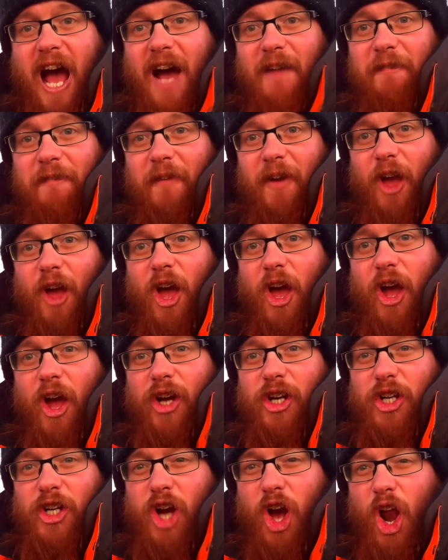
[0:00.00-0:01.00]
have a
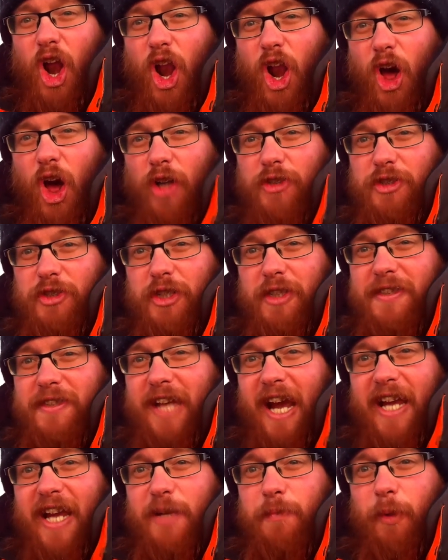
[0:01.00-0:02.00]
colossal
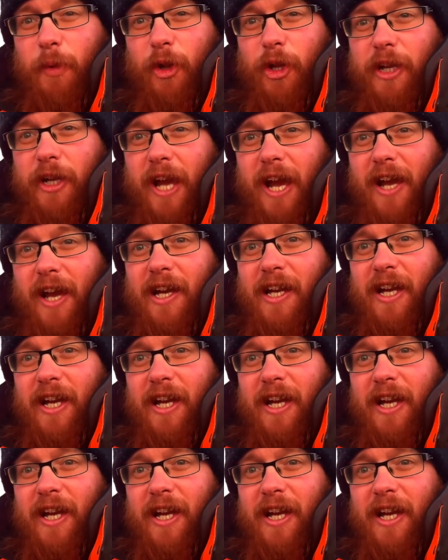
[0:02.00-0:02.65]
tide pull here.